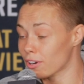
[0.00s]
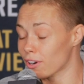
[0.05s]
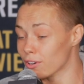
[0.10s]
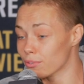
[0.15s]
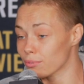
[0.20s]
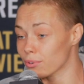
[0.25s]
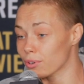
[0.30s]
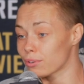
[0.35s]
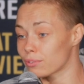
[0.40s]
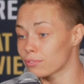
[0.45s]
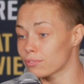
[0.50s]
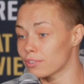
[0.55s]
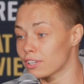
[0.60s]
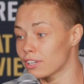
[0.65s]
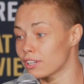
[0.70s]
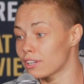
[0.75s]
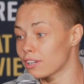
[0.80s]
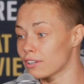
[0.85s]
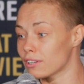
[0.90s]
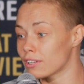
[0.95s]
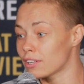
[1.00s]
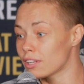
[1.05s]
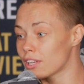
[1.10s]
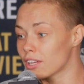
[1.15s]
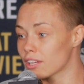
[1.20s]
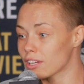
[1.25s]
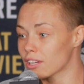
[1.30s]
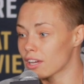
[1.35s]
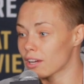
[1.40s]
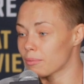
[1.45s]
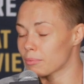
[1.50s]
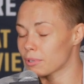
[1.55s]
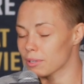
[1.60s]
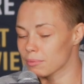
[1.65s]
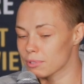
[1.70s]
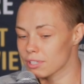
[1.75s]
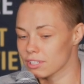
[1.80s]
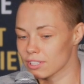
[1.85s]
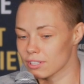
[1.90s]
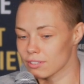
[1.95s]
hard road uh, coming
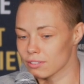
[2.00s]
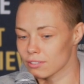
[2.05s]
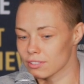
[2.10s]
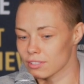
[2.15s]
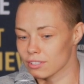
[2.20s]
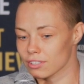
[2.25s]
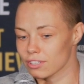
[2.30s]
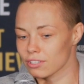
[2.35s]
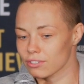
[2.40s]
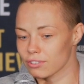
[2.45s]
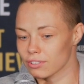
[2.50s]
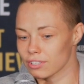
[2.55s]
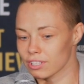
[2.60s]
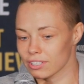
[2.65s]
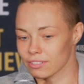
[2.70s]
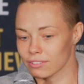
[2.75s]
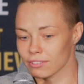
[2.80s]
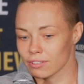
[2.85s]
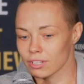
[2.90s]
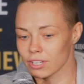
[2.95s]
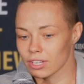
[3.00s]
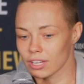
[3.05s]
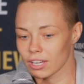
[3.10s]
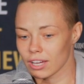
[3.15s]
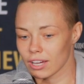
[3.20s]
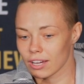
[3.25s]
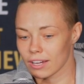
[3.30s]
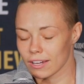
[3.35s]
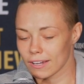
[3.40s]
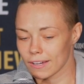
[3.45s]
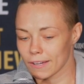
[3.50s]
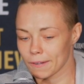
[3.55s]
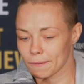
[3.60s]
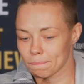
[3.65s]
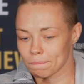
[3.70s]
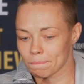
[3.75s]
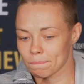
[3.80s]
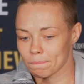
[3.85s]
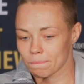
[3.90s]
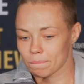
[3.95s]
up since I was little, and
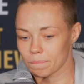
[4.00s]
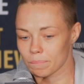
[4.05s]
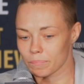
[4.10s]
um,